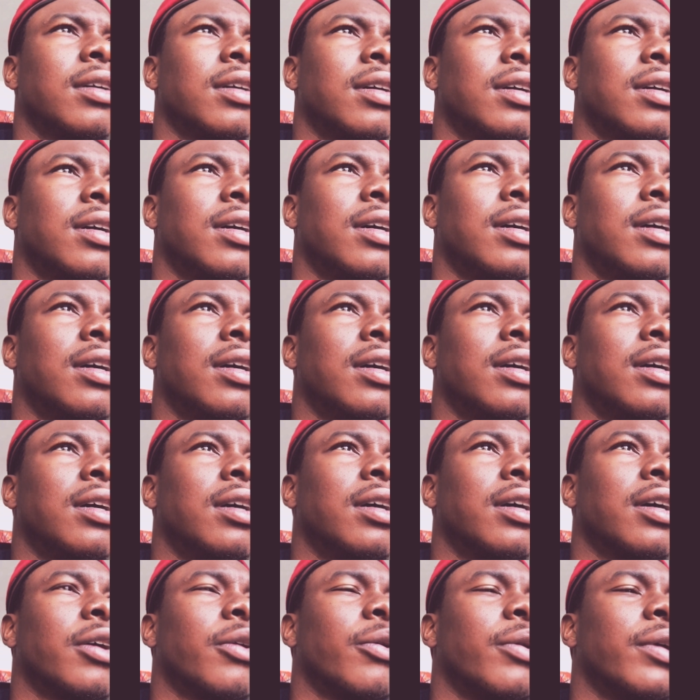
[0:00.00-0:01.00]
a
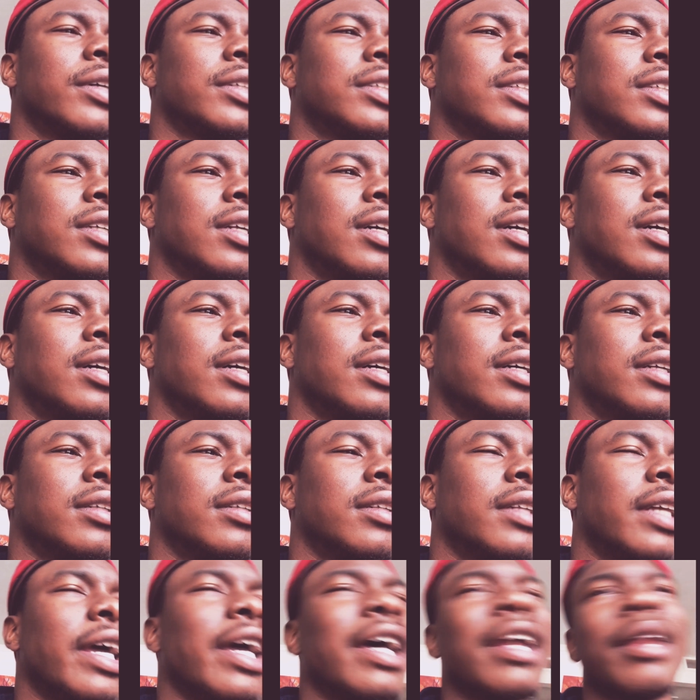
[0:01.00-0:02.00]
question on,
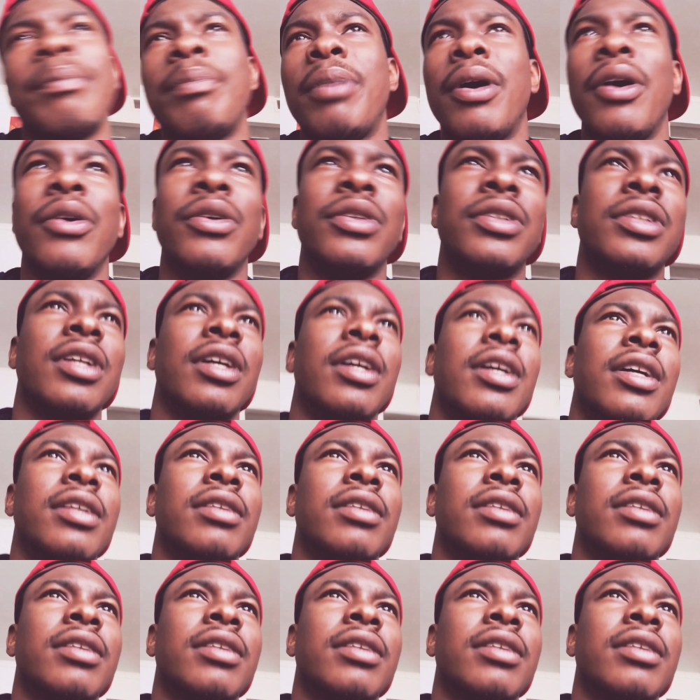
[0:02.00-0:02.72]
they had a post on